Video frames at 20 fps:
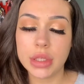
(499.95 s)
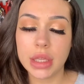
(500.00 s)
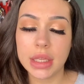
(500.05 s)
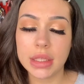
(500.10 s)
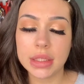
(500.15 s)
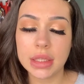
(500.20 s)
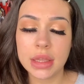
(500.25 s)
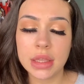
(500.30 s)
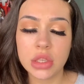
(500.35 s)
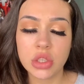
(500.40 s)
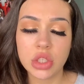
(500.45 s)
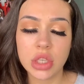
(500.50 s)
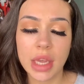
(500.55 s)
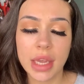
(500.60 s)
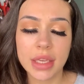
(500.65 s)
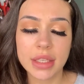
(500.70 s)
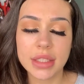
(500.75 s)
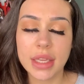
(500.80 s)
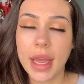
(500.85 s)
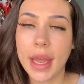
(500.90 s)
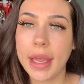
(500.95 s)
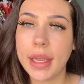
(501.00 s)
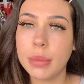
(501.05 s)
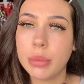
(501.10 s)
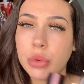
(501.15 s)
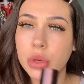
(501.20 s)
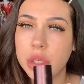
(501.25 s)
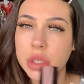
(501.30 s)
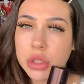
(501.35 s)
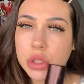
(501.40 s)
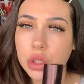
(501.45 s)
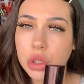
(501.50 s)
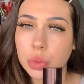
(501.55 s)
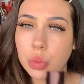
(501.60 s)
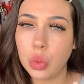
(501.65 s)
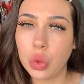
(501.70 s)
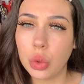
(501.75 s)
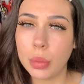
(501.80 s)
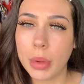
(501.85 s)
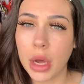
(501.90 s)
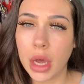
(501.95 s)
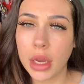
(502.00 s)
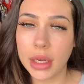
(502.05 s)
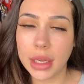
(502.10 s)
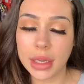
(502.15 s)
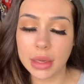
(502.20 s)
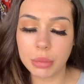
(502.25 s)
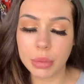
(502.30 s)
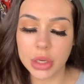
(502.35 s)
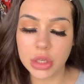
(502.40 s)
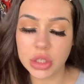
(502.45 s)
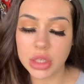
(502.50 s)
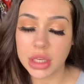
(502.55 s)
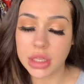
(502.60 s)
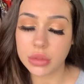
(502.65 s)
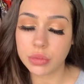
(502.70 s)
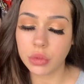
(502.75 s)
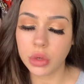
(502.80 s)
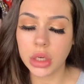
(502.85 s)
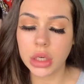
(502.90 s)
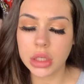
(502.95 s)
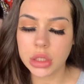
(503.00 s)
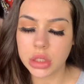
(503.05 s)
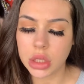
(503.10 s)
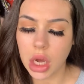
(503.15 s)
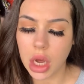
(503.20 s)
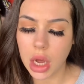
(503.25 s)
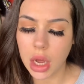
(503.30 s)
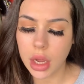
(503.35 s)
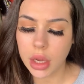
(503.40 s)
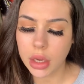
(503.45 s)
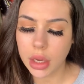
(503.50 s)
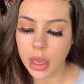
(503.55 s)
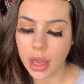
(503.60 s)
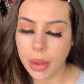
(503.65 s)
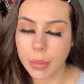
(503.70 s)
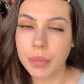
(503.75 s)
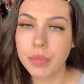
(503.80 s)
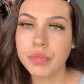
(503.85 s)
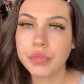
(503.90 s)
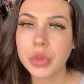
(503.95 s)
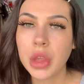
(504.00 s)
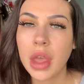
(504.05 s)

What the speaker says: It's in the shade 8.2 Warm Honey, which is really dark, and